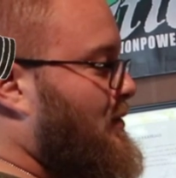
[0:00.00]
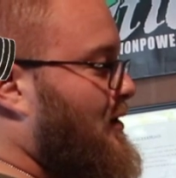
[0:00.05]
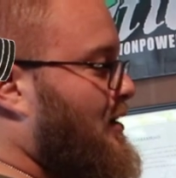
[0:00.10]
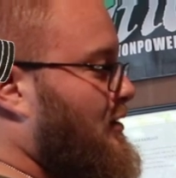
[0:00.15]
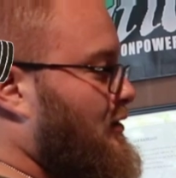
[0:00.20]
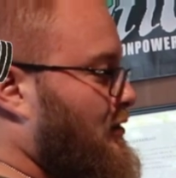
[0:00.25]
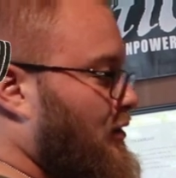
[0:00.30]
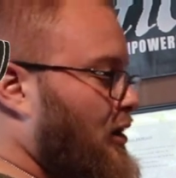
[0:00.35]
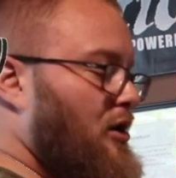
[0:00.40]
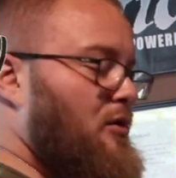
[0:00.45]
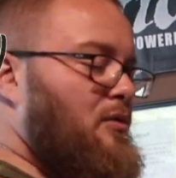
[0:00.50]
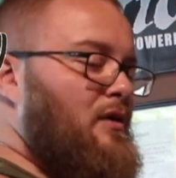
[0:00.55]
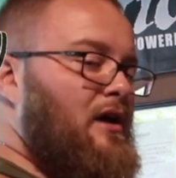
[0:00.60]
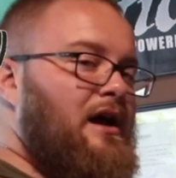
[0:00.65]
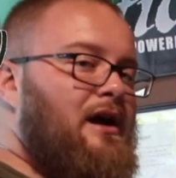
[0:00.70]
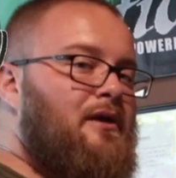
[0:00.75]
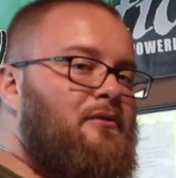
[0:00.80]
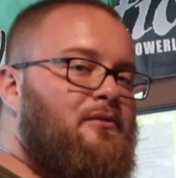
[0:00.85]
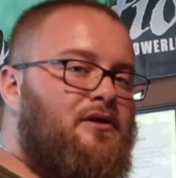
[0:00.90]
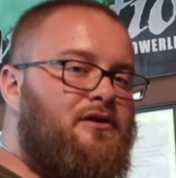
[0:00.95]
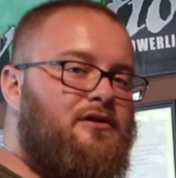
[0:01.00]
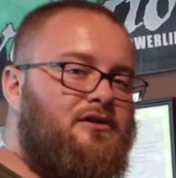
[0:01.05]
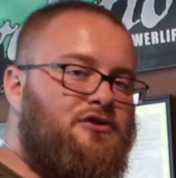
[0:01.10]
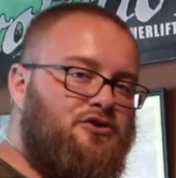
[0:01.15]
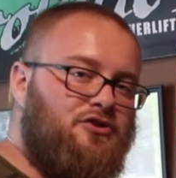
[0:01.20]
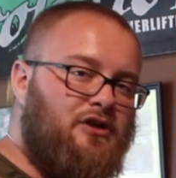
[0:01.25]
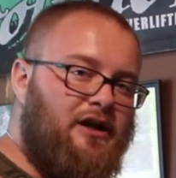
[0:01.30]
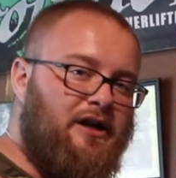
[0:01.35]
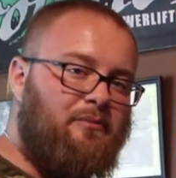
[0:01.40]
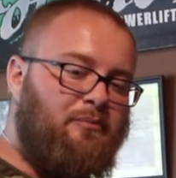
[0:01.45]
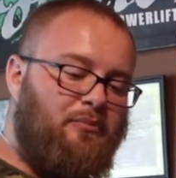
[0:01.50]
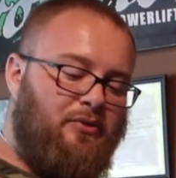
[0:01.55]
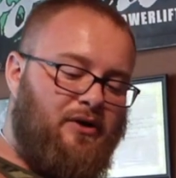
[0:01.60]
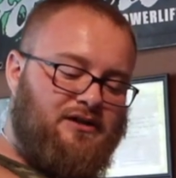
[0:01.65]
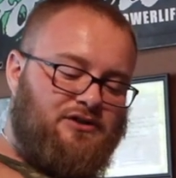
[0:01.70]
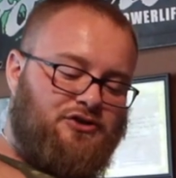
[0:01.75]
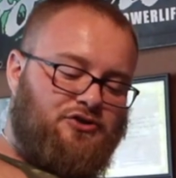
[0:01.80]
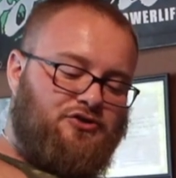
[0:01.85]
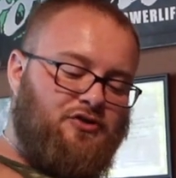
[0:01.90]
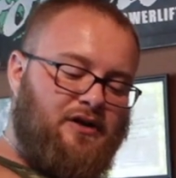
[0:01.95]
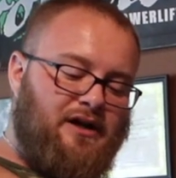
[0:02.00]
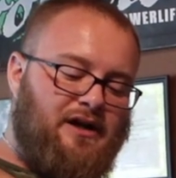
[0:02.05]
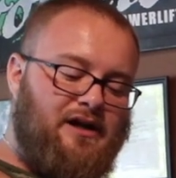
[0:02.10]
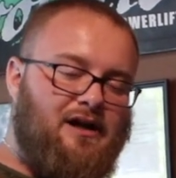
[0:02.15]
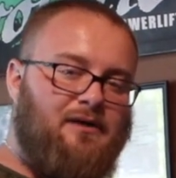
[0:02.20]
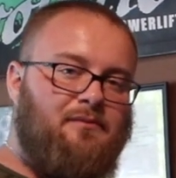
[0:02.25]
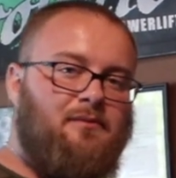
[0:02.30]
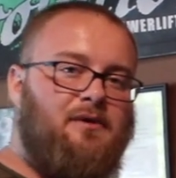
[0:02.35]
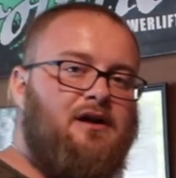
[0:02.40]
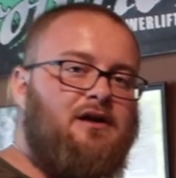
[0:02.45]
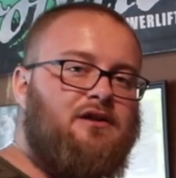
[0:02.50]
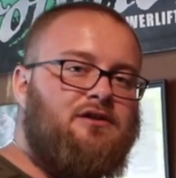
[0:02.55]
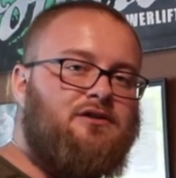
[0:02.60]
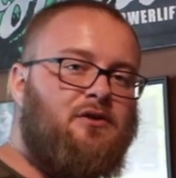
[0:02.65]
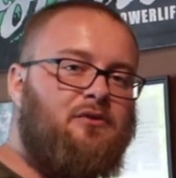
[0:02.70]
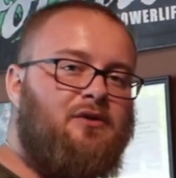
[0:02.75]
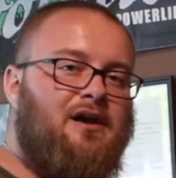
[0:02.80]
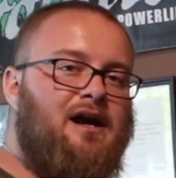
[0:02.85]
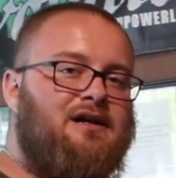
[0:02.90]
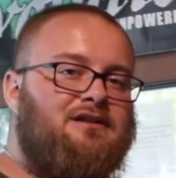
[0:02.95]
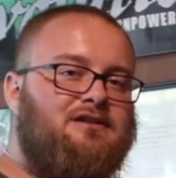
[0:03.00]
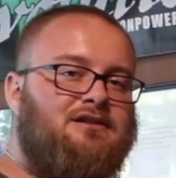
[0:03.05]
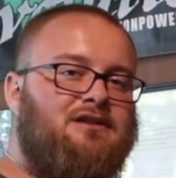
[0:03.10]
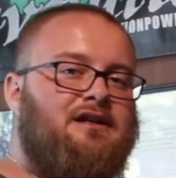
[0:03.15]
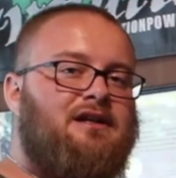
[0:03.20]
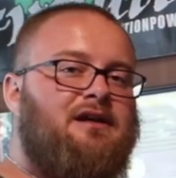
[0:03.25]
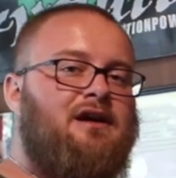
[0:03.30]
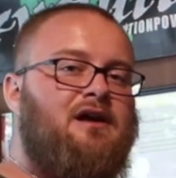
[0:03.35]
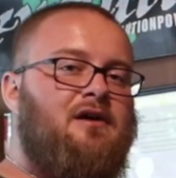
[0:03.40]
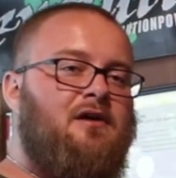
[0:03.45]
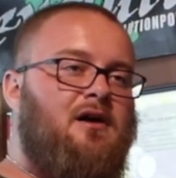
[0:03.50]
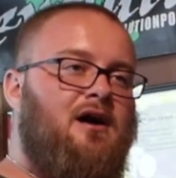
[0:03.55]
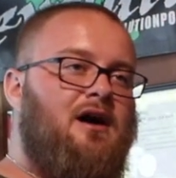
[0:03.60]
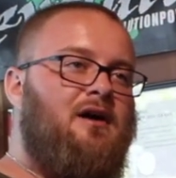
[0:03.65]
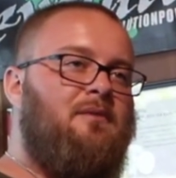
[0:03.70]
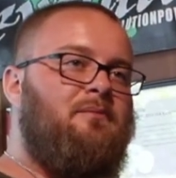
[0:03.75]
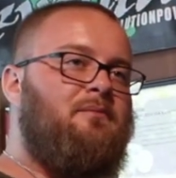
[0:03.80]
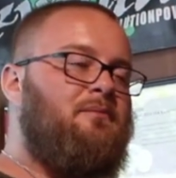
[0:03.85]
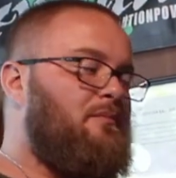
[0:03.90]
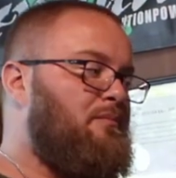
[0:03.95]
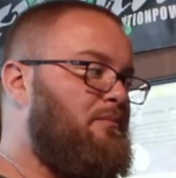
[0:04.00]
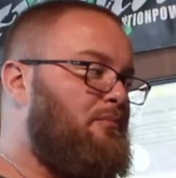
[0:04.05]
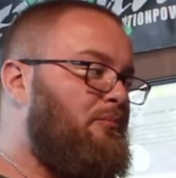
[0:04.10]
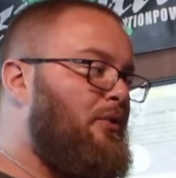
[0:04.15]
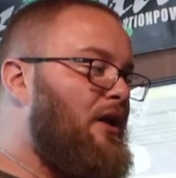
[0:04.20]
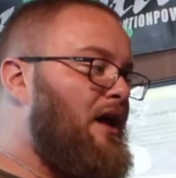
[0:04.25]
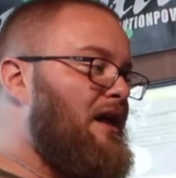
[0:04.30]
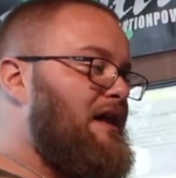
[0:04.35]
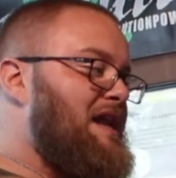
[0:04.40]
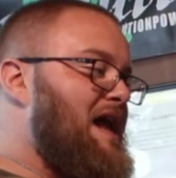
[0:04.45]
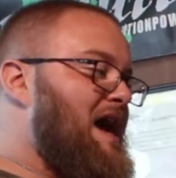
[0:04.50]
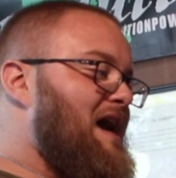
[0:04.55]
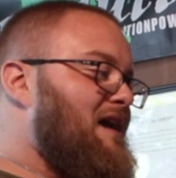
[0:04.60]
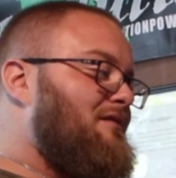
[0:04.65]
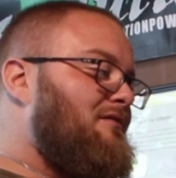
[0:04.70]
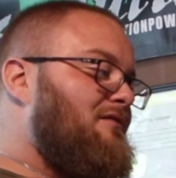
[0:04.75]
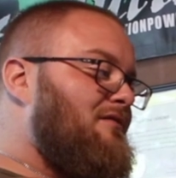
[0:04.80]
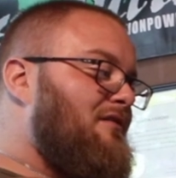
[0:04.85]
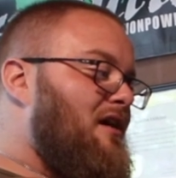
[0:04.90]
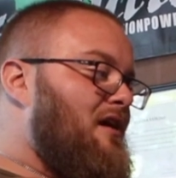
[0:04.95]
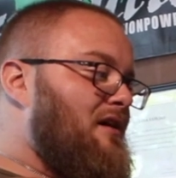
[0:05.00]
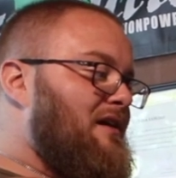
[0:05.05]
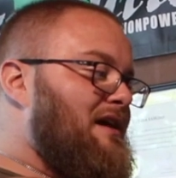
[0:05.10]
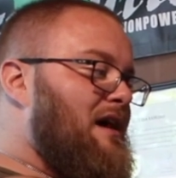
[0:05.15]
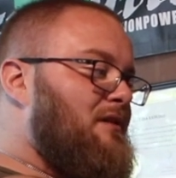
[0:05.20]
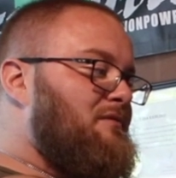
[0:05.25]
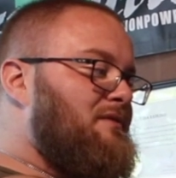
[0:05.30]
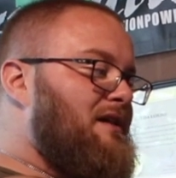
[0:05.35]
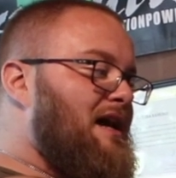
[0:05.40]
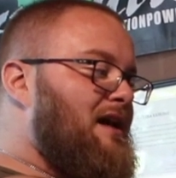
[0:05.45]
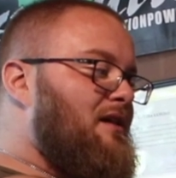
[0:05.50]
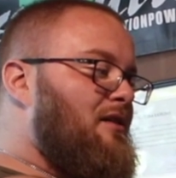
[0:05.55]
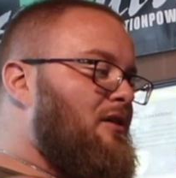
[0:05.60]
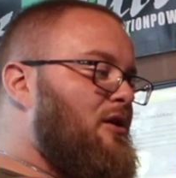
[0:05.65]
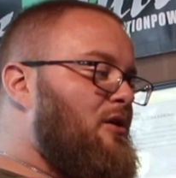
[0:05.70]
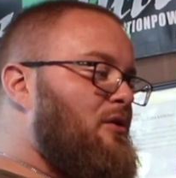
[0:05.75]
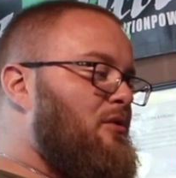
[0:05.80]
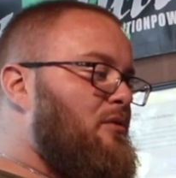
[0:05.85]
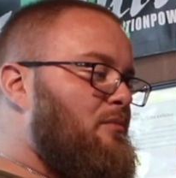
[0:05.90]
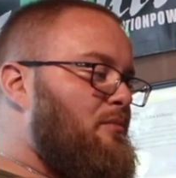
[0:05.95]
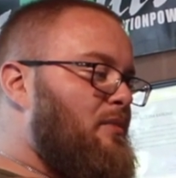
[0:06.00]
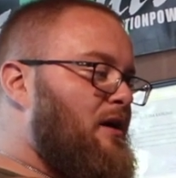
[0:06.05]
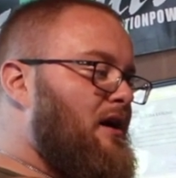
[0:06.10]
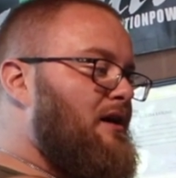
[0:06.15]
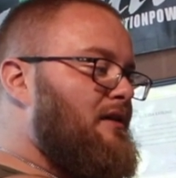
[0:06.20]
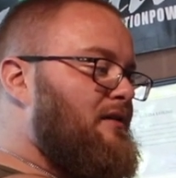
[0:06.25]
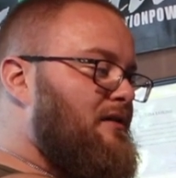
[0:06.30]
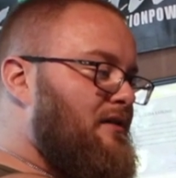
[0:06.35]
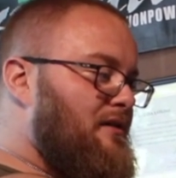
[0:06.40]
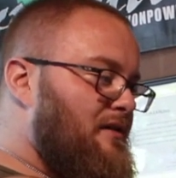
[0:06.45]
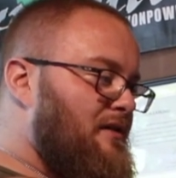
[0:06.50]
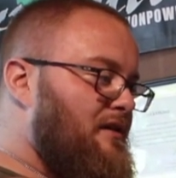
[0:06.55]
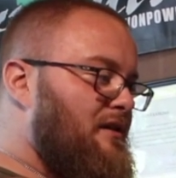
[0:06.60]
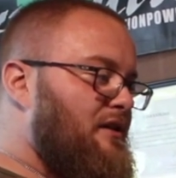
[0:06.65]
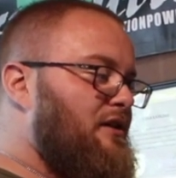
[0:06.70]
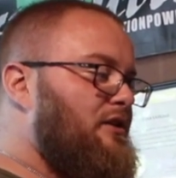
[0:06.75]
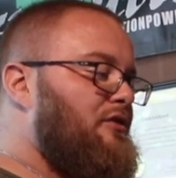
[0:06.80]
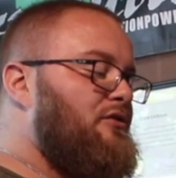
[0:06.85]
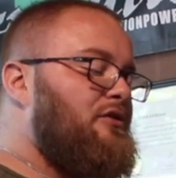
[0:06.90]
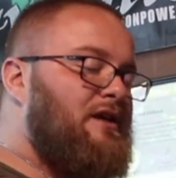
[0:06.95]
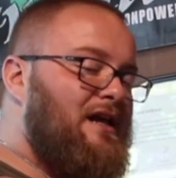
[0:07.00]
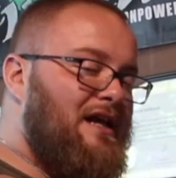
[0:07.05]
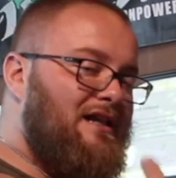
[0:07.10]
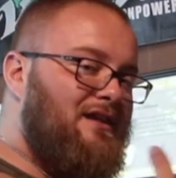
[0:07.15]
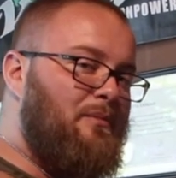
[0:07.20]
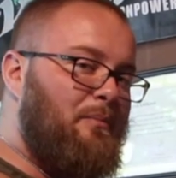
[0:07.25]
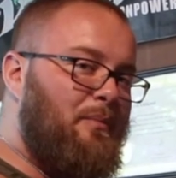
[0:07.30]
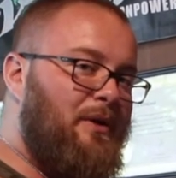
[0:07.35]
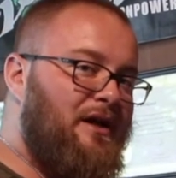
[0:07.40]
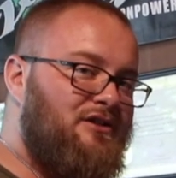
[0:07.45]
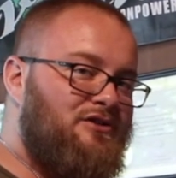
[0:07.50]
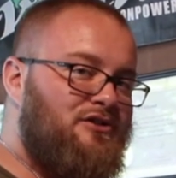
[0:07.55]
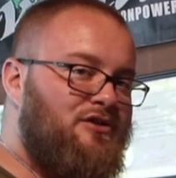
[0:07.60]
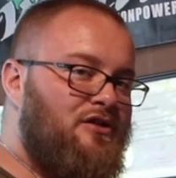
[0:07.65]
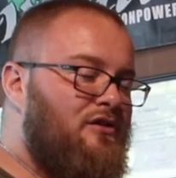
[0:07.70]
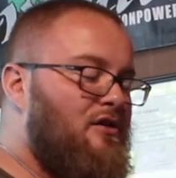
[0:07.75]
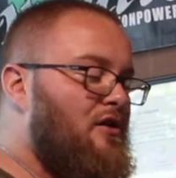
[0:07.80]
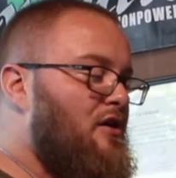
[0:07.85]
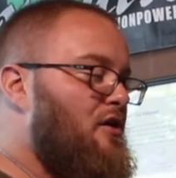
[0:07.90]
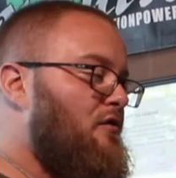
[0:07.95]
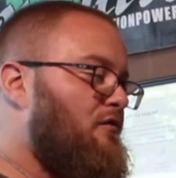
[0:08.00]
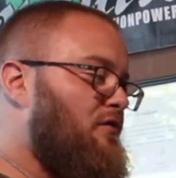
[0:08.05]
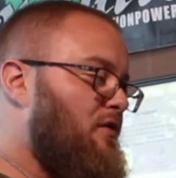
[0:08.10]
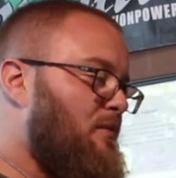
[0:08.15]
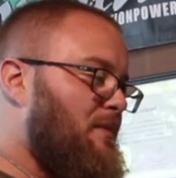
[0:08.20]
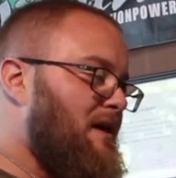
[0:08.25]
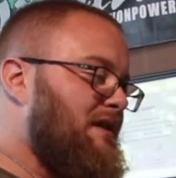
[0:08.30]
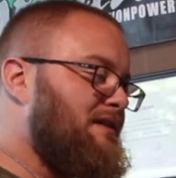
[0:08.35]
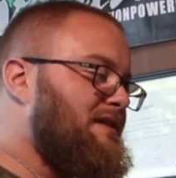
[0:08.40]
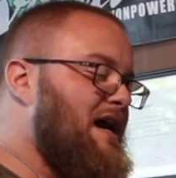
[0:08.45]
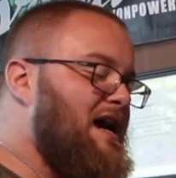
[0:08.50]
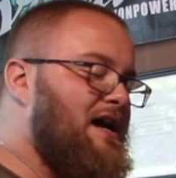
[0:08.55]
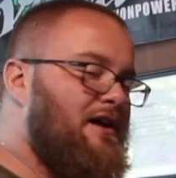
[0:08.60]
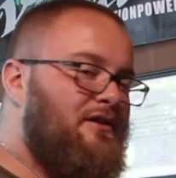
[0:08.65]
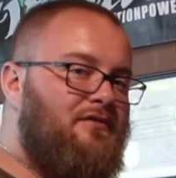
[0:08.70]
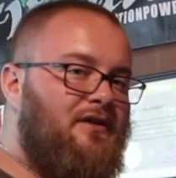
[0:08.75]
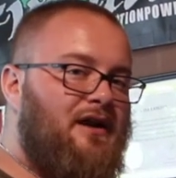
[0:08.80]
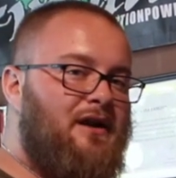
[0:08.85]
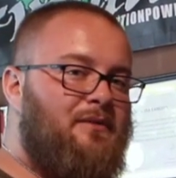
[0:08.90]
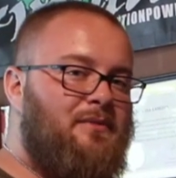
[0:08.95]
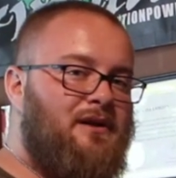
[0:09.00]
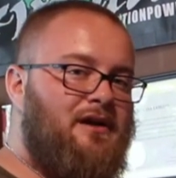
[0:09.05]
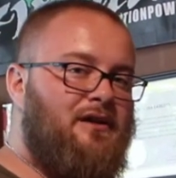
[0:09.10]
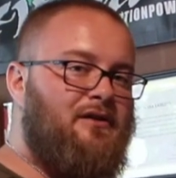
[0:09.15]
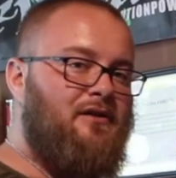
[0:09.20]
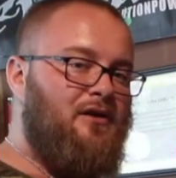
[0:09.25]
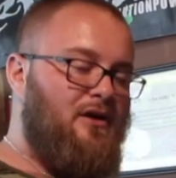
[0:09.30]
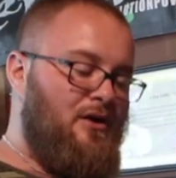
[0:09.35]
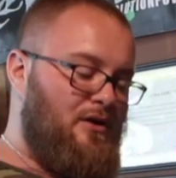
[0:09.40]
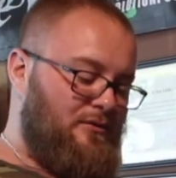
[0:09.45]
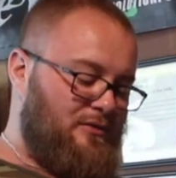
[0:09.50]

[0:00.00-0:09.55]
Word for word: the bar low and we're going to try to press straight up. So we're actually um, probably not going to lock out that low, but you get the picture from my diagram here.